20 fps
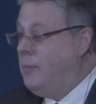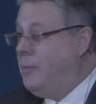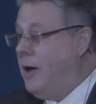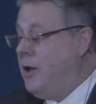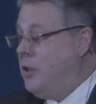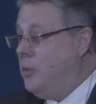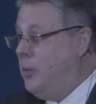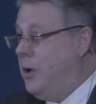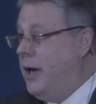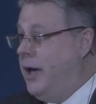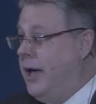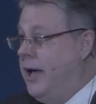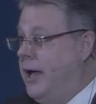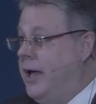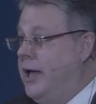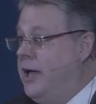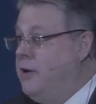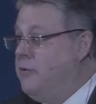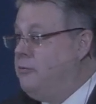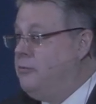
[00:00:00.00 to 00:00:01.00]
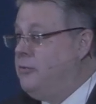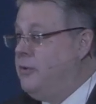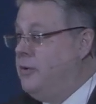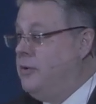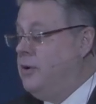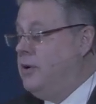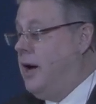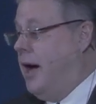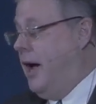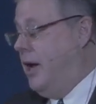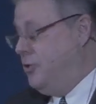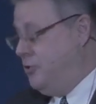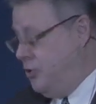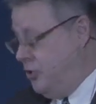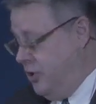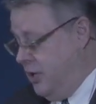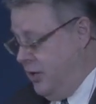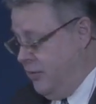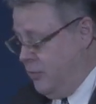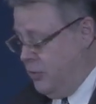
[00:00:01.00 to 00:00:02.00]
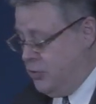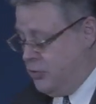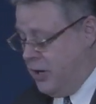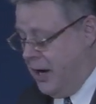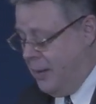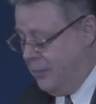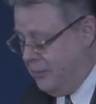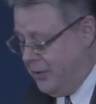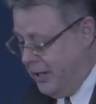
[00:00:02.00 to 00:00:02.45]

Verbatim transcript: by the way, if I should ever drop